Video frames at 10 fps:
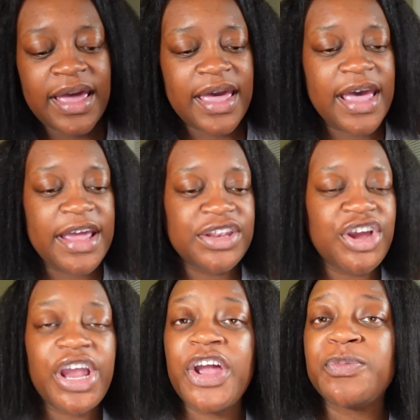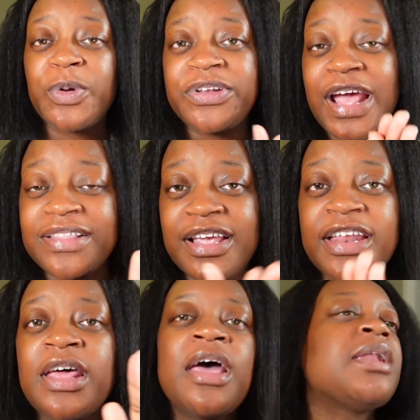And your hair is
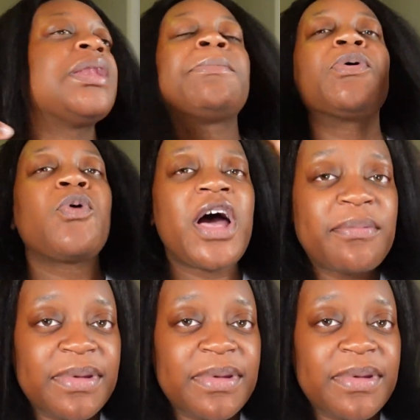protected. Number one,